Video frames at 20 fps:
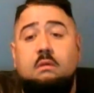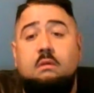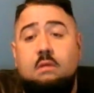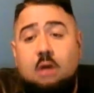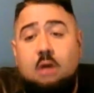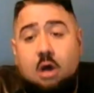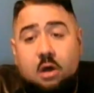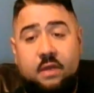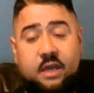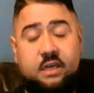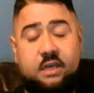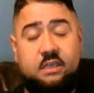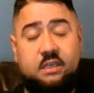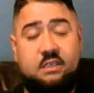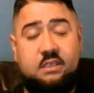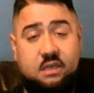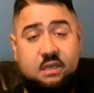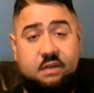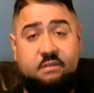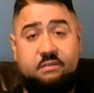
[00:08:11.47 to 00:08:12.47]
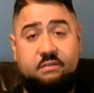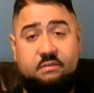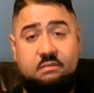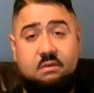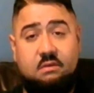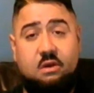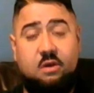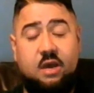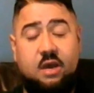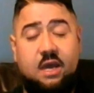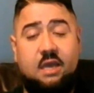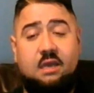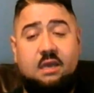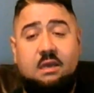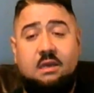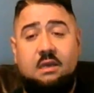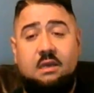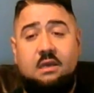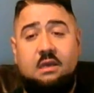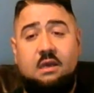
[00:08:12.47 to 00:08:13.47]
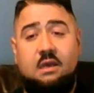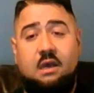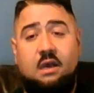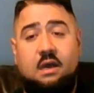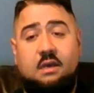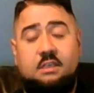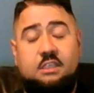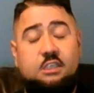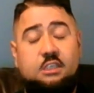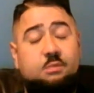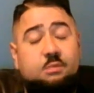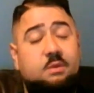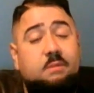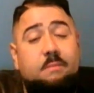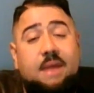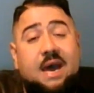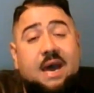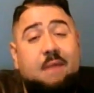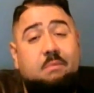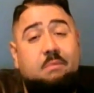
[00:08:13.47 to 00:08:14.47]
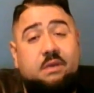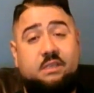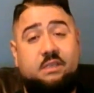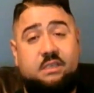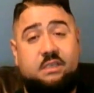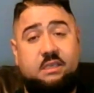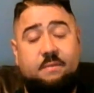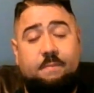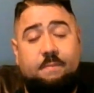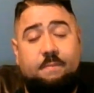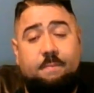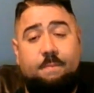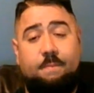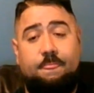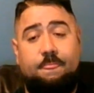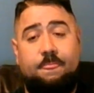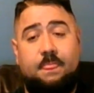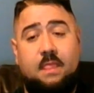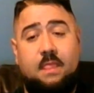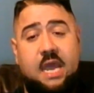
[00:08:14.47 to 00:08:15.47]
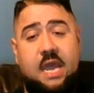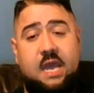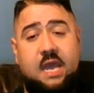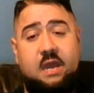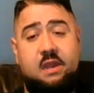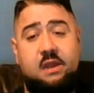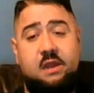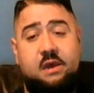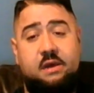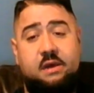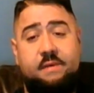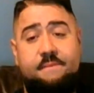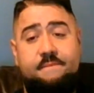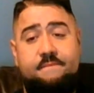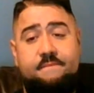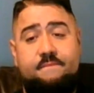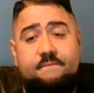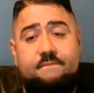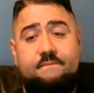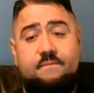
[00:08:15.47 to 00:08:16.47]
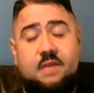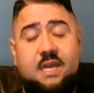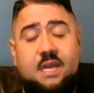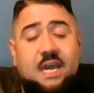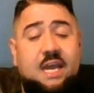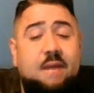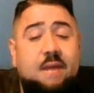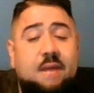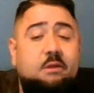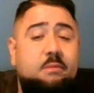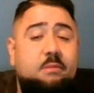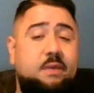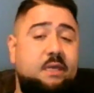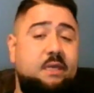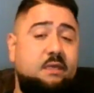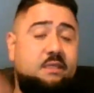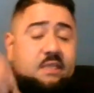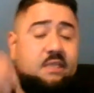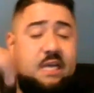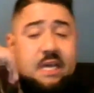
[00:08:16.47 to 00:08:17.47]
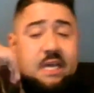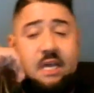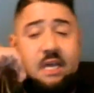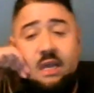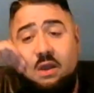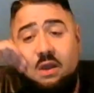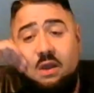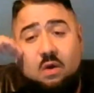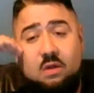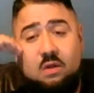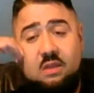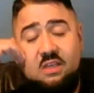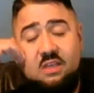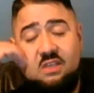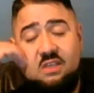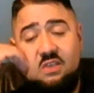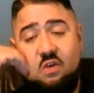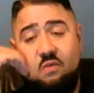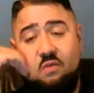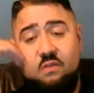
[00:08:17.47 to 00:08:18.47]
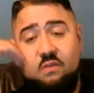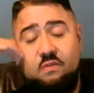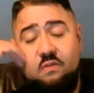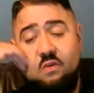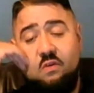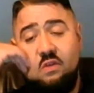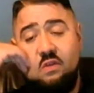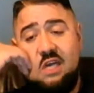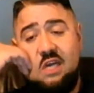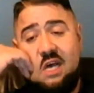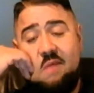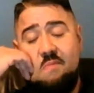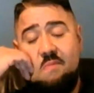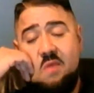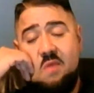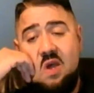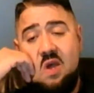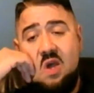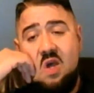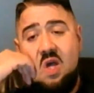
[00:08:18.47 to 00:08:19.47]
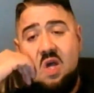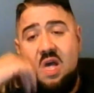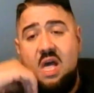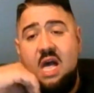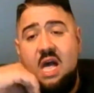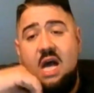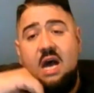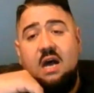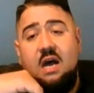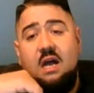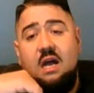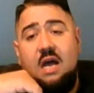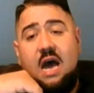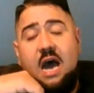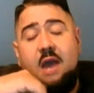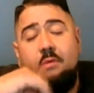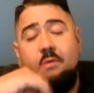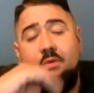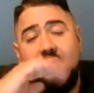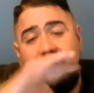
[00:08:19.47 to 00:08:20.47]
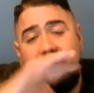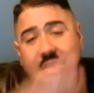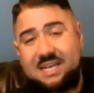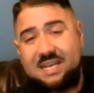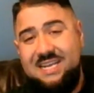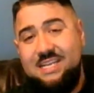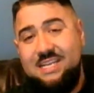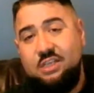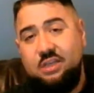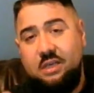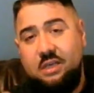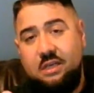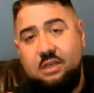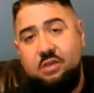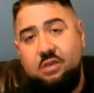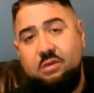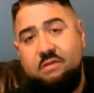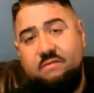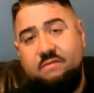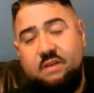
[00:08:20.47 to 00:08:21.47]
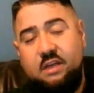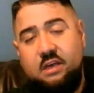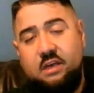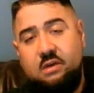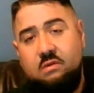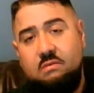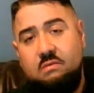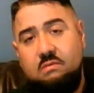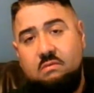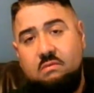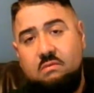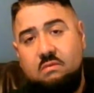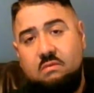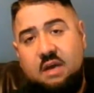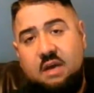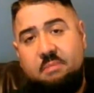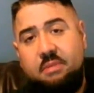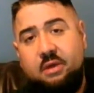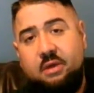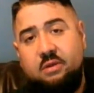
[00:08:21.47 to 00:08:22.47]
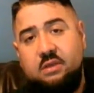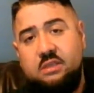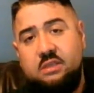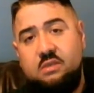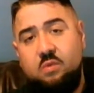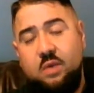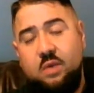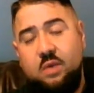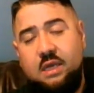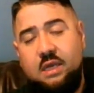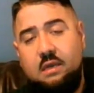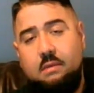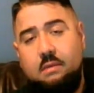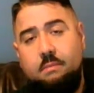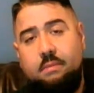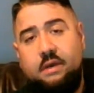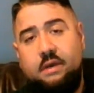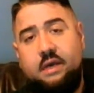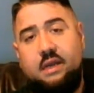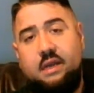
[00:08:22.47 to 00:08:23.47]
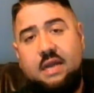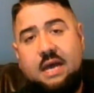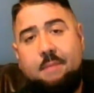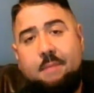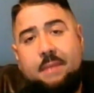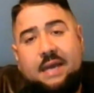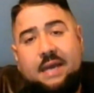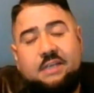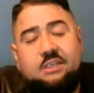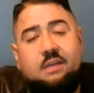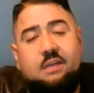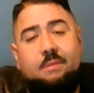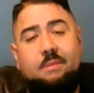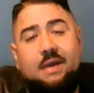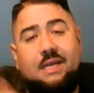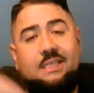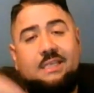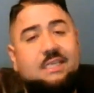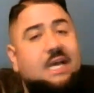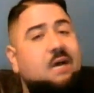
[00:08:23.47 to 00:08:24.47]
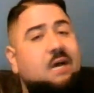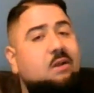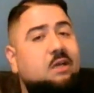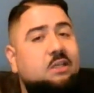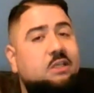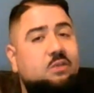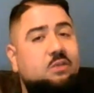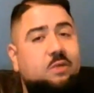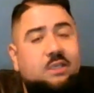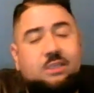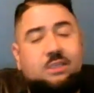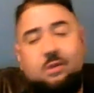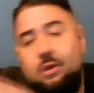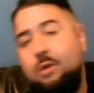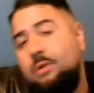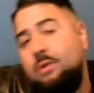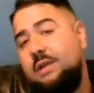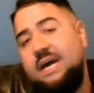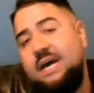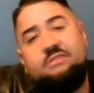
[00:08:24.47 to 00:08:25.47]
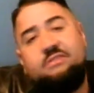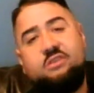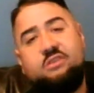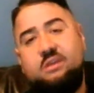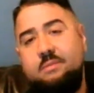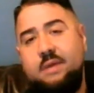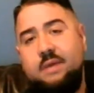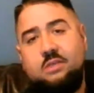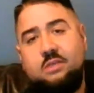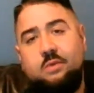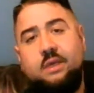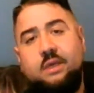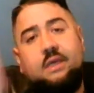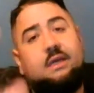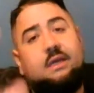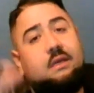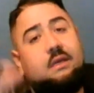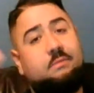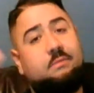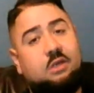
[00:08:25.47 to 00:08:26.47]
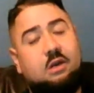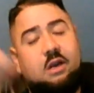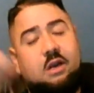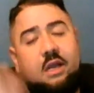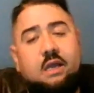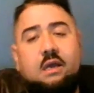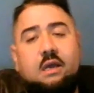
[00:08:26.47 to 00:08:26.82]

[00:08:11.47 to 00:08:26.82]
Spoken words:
All that good stuff, okay? She's been mad busy. And again, I'm going to be taking this over full time. I was initially going to do the video upload this week, but I'm actually going to be out of town next week, so no live stream next week. I'm sorry.